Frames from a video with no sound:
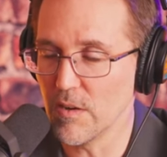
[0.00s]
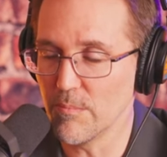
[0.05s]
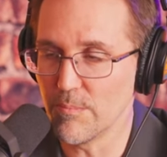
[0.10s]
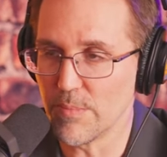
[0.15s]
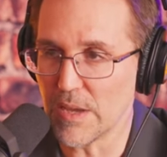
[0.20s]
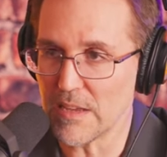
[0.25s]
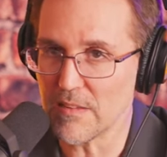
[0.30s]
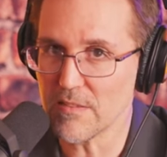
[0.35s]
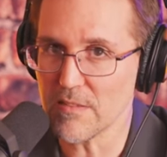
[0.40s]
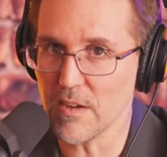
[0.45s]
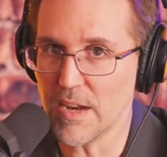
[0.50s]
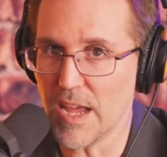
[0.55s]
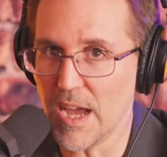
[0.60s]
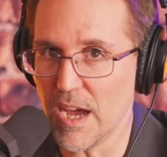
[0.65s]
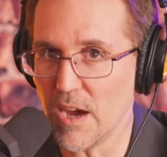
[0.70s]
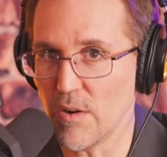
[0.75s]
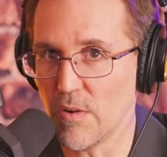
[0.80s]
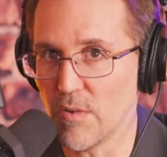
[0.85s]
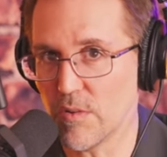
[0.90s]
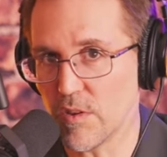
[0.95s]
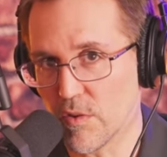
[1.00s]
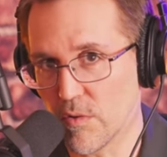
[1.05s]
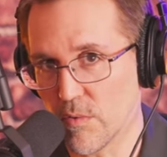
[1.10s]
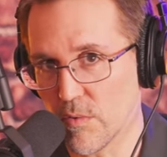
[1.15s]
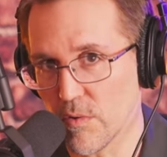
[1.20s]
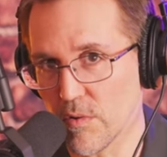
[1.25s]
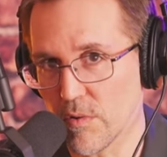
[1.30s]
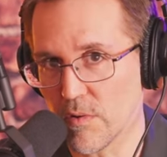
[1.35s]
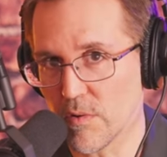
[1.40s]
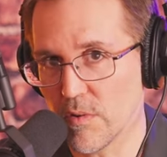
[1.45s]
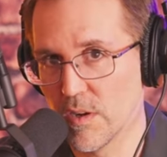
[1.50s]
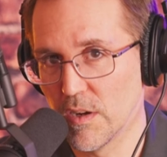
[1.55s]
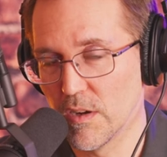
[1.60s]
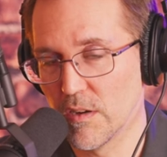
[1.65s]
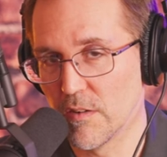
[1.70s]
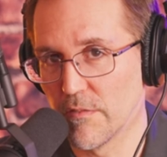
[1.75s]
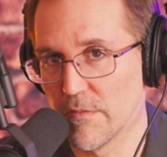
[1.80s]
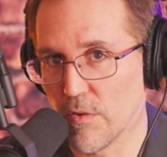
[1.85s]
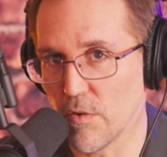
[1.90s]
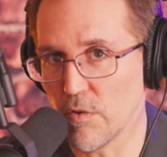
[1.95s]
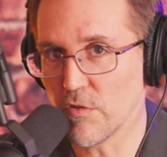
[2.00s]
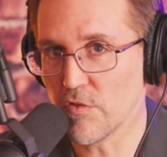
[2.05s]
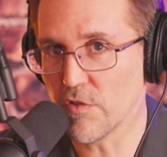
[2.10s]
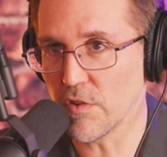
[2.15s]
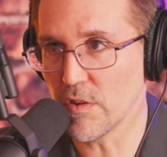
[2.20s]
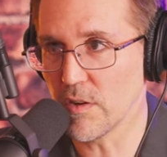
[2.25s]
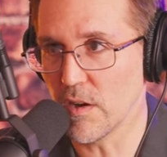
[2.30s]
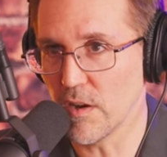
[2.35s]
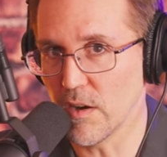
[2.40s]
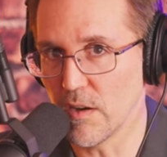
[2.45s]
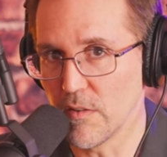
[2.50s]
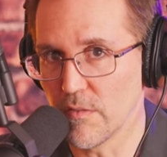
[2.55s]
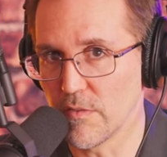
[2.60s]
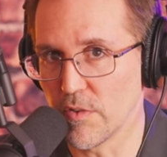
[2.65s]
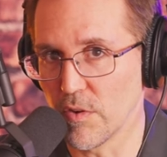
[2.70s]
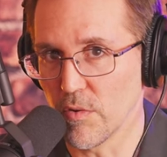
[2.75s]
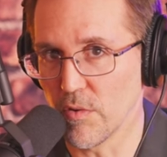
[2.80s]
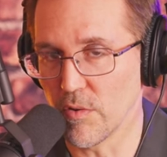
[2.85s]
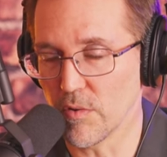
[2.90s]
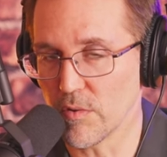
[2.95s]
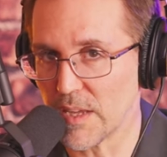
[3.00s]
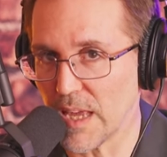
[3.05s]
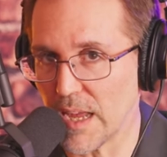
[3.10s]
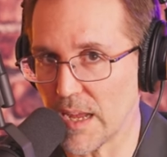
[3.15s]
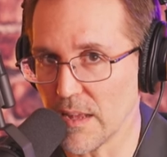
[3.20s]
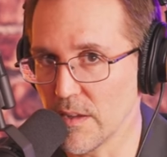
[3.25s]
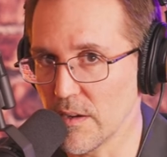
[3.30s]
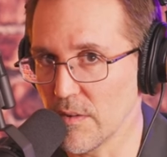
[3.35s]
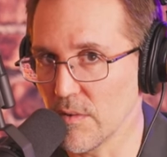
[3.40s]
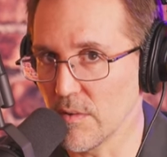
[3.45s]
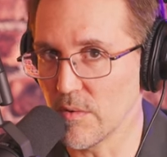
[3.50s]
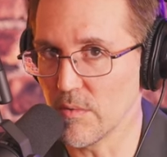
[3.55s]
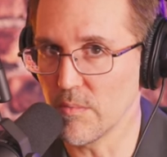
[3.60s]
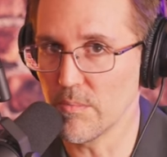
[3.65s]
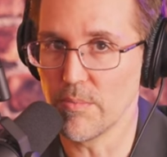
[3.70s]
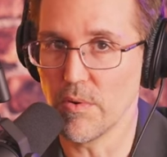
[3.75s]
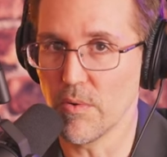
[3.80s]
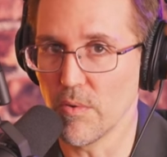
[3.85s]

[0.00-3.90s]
based on how your version of your gala or,